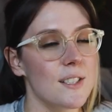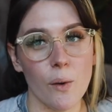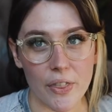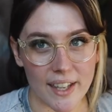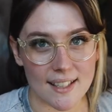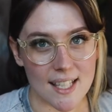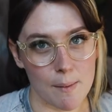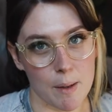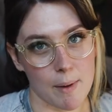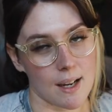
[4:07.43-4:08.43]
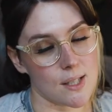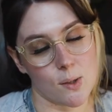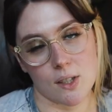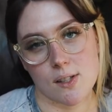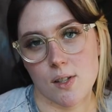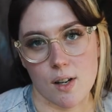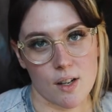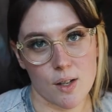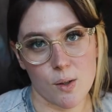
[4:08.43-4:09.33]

don't think it's coming back, so I just started